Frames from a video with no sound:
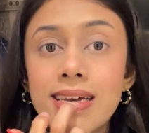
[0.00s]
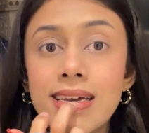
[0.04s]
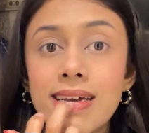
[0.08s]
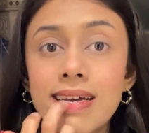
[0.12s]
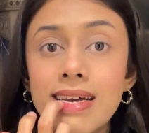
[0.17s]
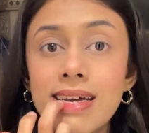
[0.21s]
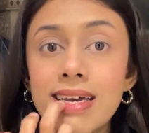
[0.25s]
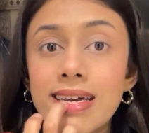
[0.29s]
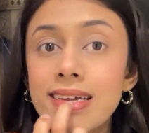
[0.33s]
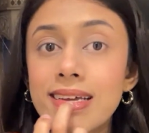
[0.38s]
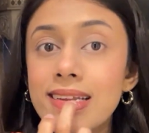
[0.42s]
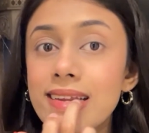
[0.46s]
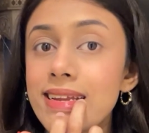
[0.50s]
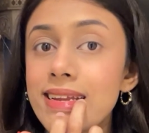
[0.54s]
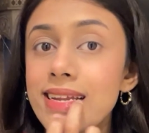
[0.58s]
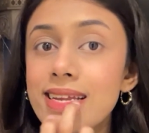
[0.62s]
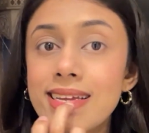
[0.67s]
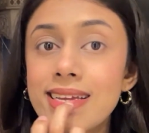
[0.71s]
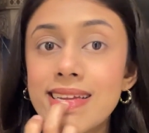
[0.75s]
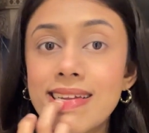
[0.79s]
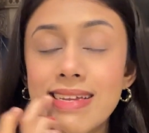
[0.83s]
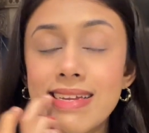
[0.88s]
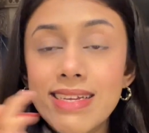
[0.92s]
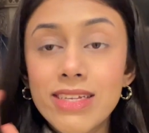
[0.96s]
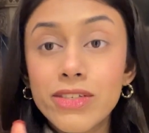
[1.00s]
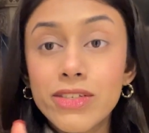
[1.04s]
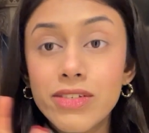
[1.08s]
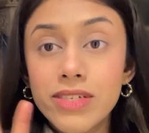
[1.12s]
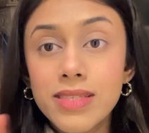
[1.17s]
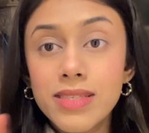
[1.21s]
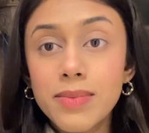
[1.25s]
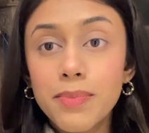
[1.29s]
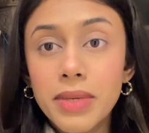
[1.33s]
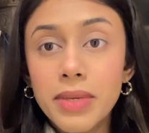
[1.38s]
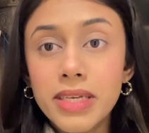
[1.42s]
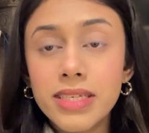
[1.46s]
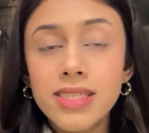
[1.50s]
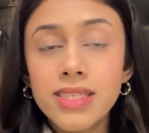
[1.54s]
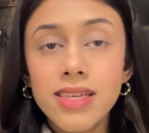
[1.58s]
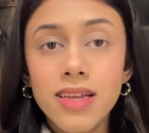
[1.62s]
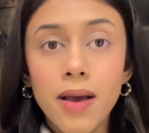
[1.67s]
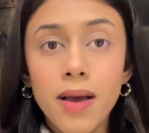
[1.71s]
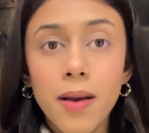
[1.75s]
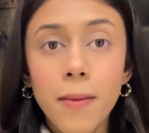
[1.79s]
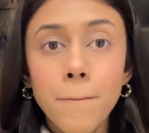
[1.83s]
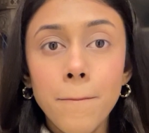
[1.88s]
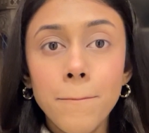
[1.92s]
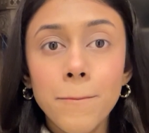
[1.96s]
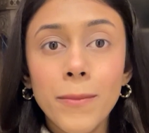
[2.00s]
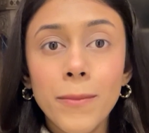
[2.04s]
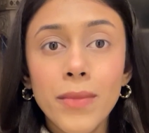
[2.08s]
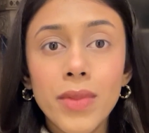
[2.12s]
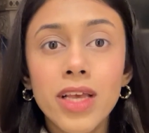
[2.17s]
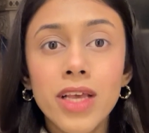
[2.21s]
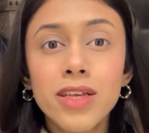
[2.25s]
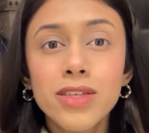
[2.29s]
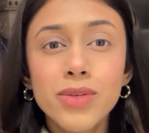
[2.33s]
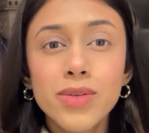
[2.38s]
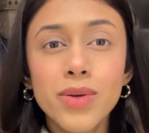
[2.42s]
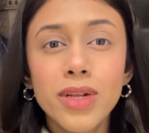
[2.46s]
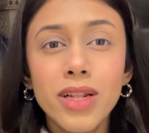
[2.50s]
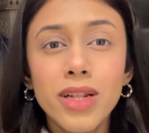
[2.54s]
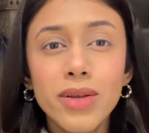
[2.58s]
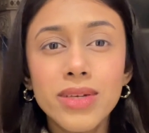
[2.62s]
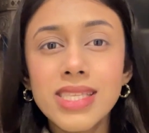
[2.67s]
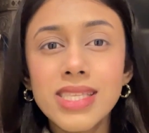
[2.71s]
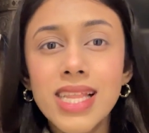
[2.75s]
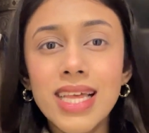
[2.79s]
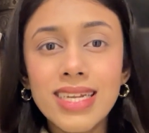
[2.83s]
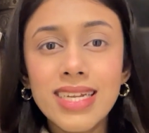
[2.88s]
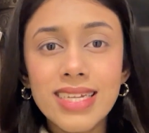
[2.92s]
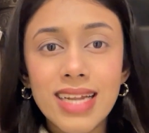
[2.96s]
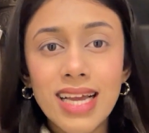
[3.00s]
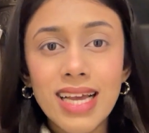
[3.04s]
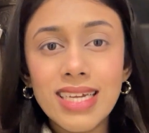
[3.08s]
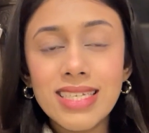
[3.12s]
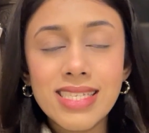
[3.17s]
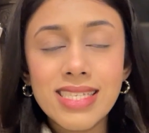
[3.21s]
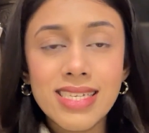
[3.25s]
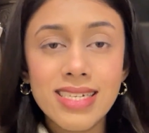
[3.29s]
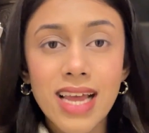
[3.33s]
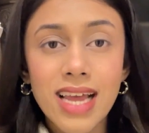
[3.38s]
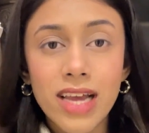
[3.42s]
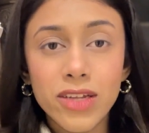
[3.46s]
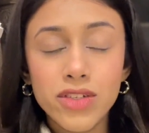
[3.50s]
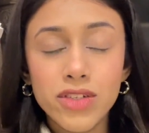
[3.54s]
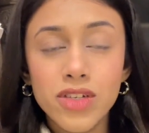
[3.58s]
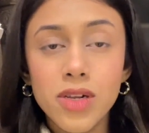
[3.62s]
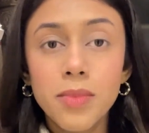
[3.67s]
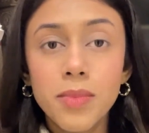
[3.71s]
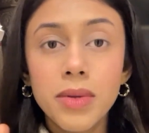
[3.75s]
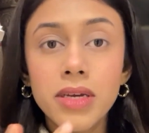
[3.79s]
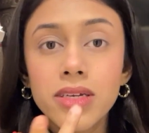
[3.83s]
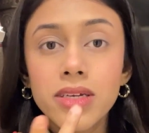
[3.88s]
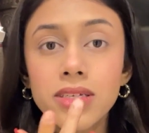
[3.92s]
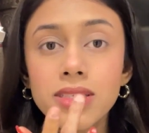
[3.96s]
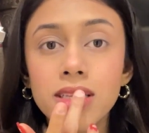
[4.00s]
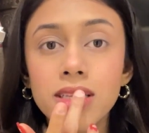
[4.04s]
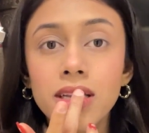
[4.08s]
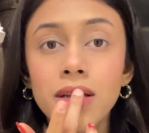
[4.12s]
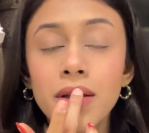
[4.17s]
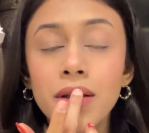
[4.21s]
and just mix it up so it looks like nice and natural, because